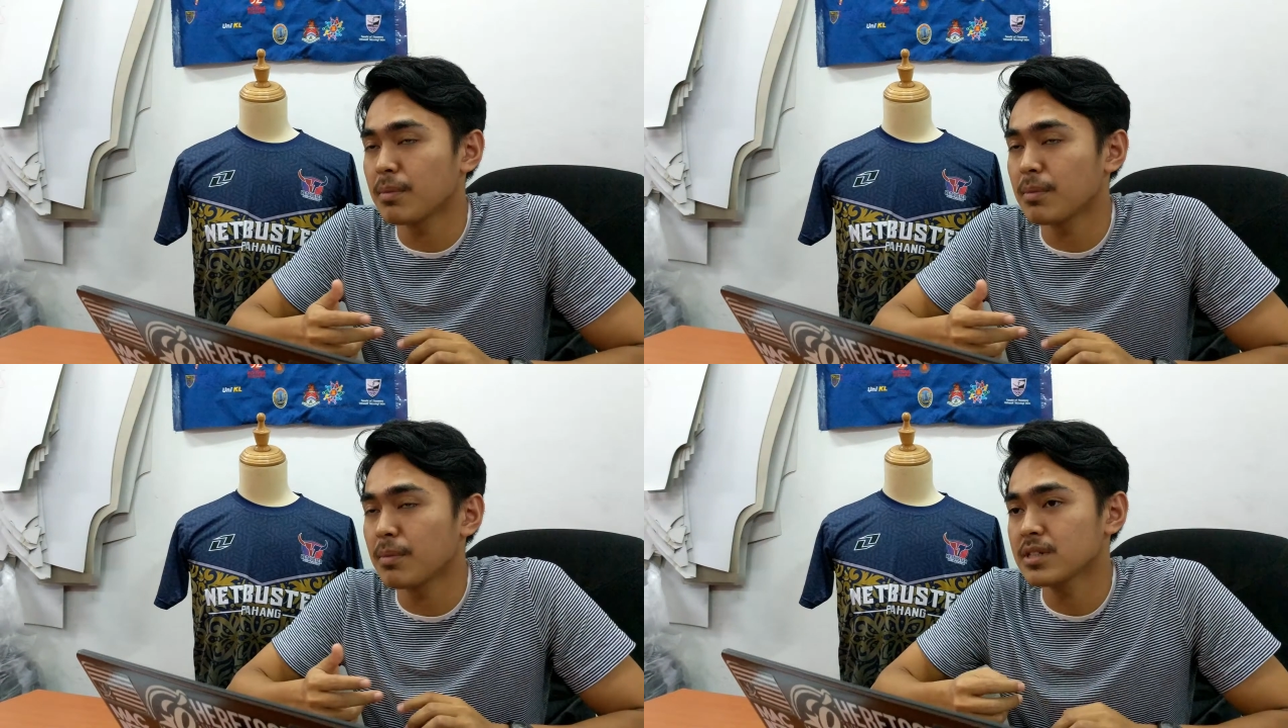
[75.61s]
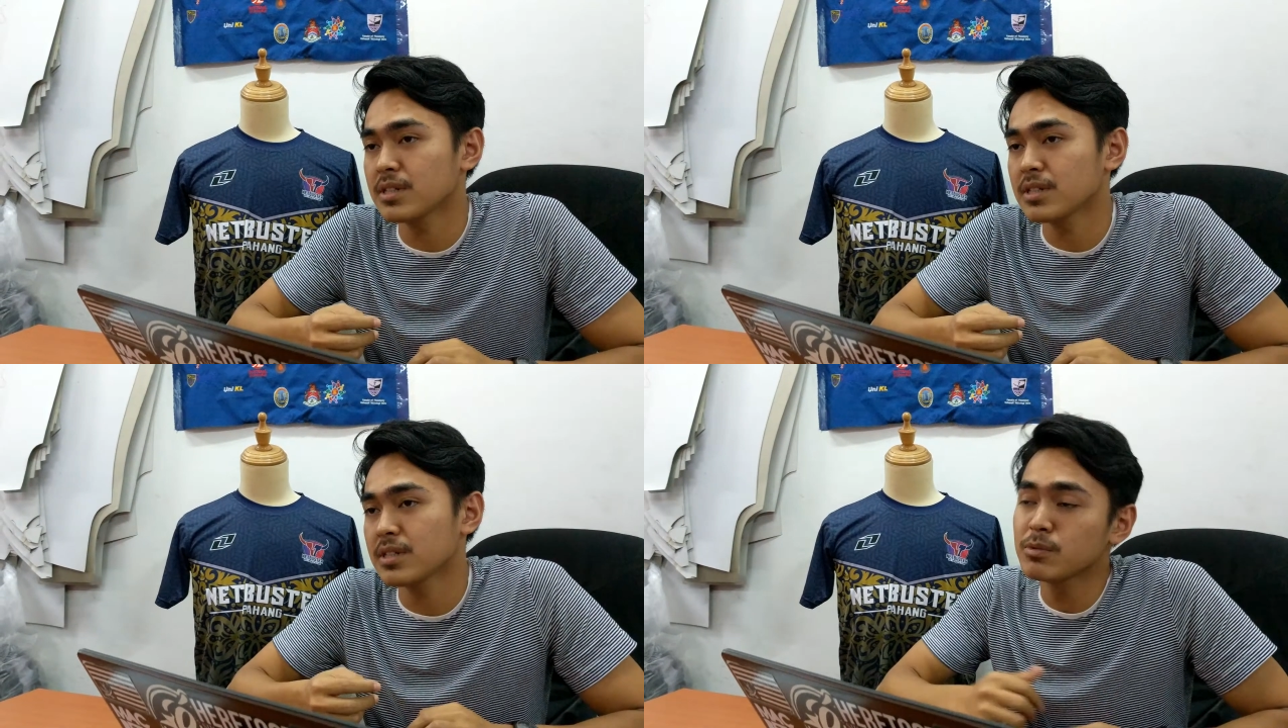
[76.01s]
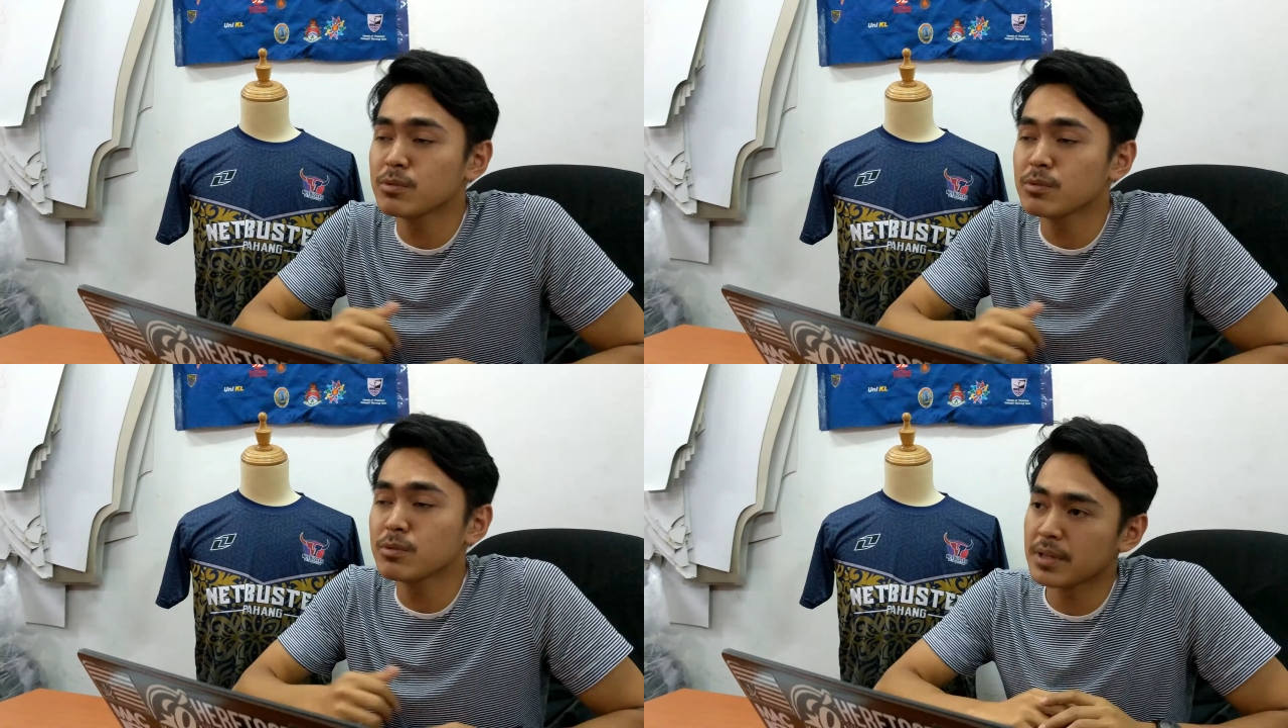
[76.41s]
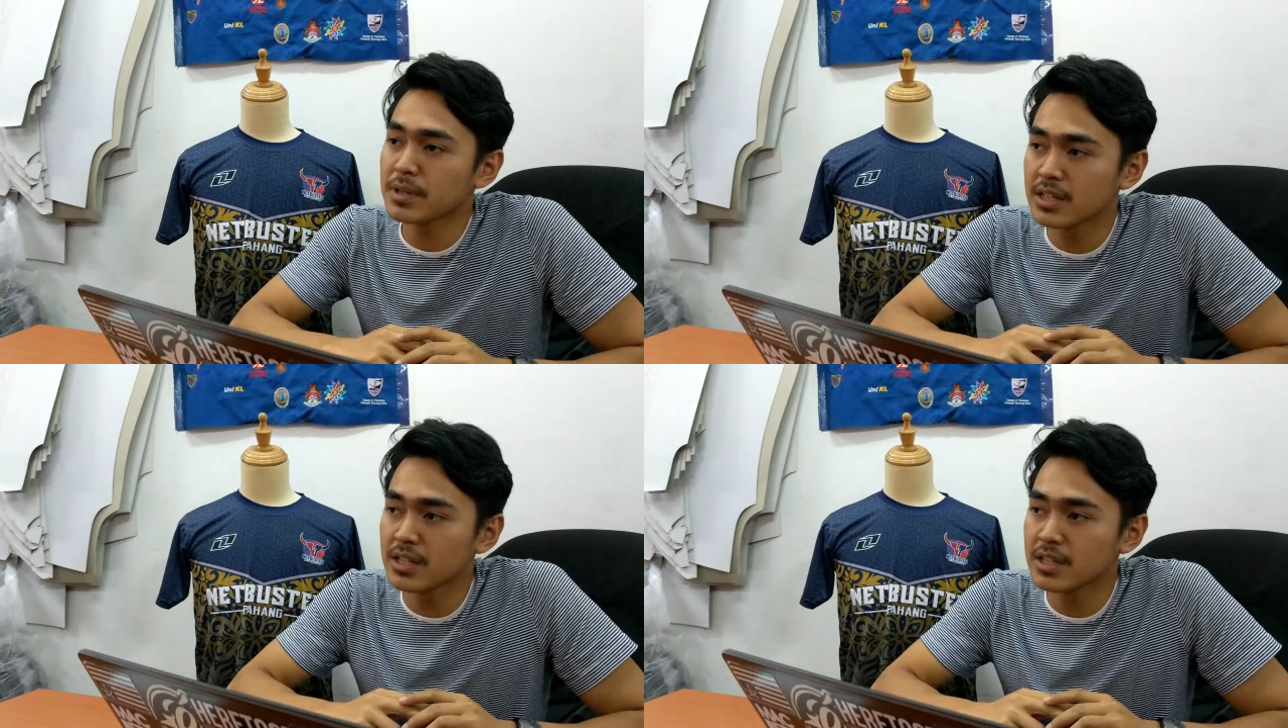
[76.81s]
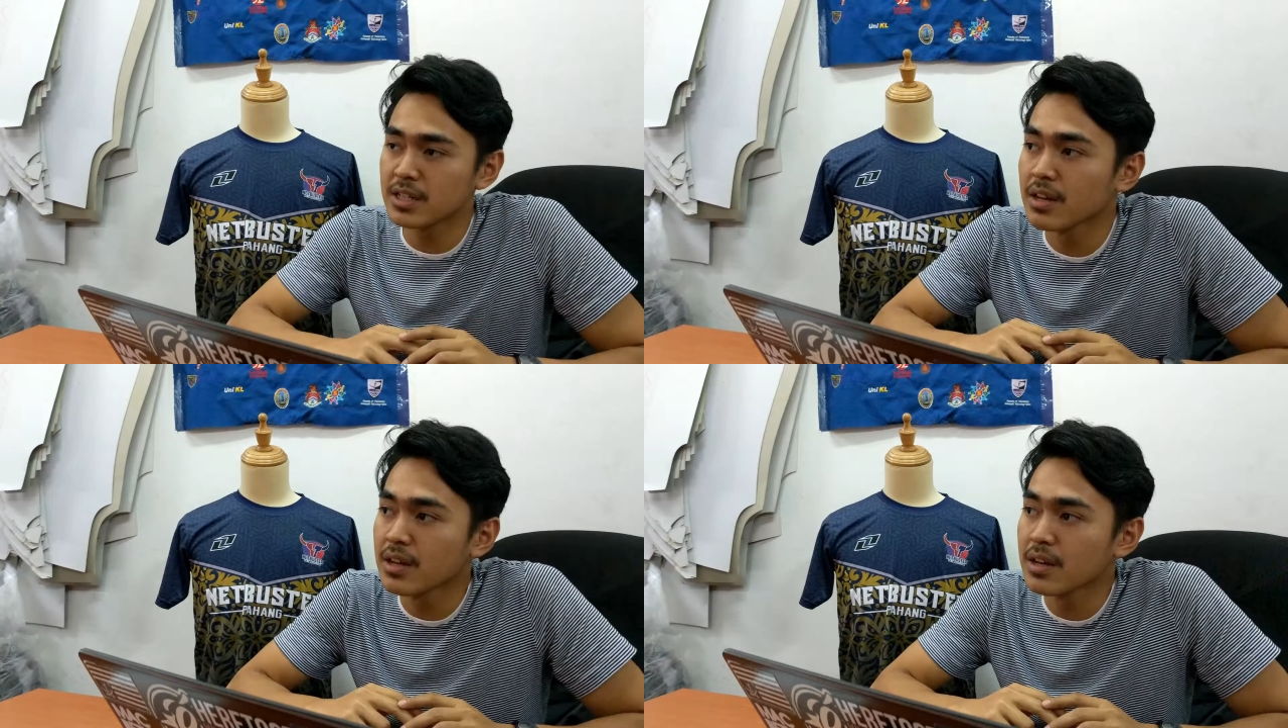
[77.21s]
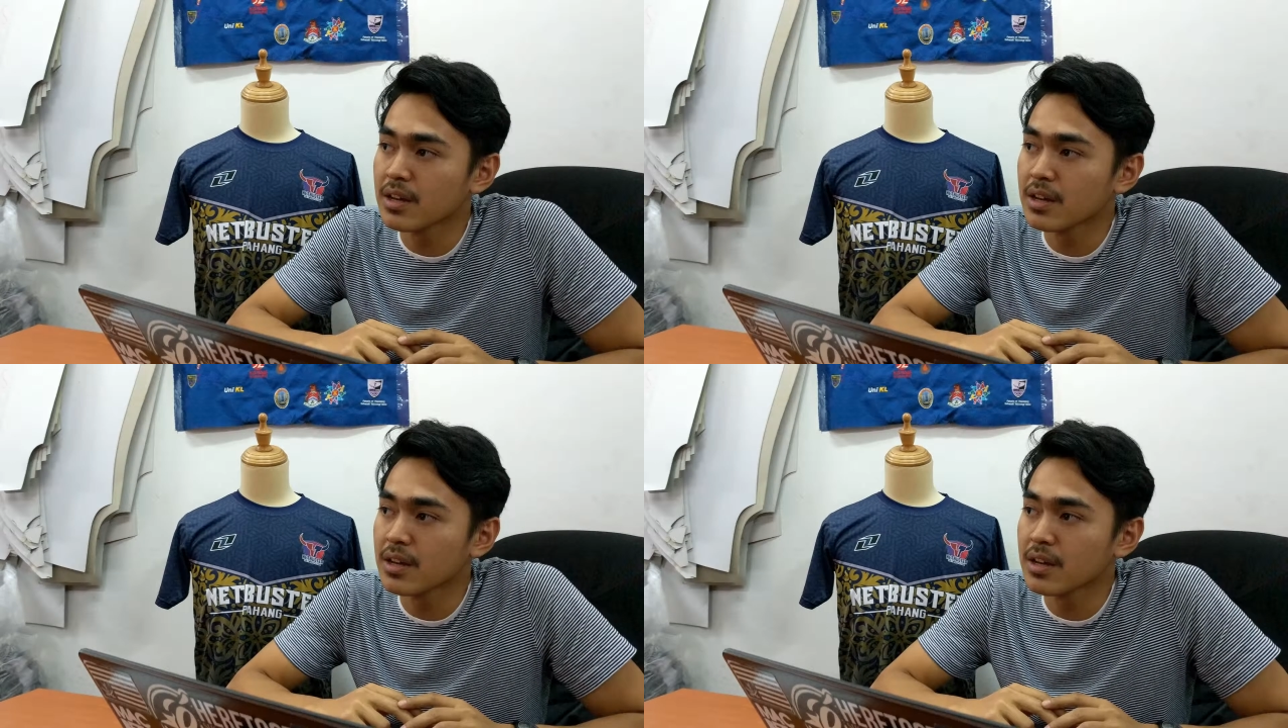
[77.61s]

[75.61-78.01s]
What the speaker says: and offered to help me out. Not long after